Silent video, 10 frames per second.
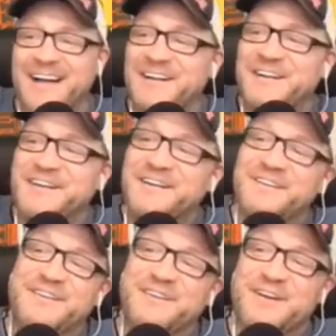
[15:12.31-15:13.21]

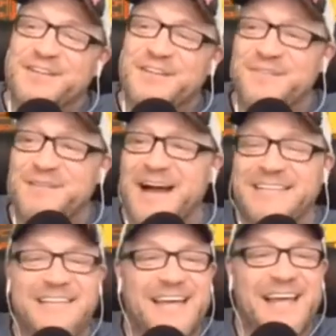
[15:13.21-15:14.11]

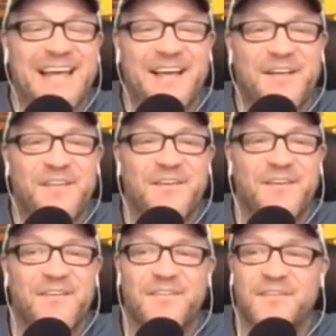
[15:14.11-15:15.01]

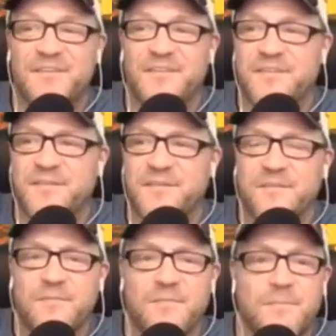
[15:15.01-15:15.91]

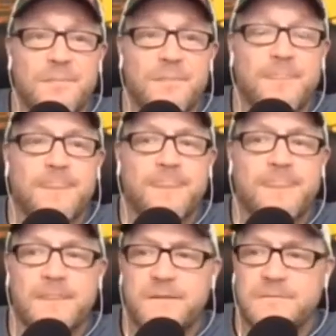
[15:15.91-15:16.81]

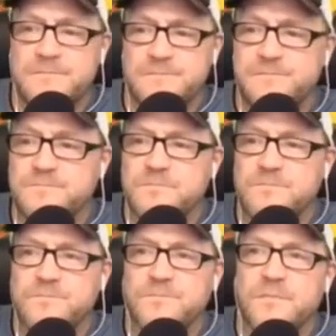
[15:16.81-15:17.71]

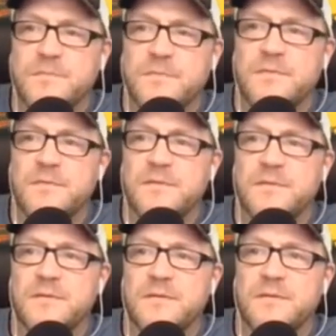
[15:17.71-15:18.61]

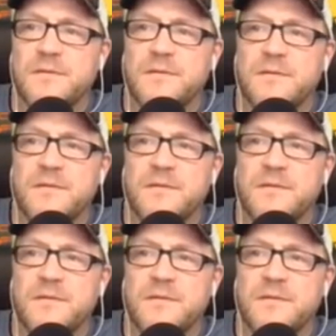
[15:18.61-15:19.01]
This person isn't speaking.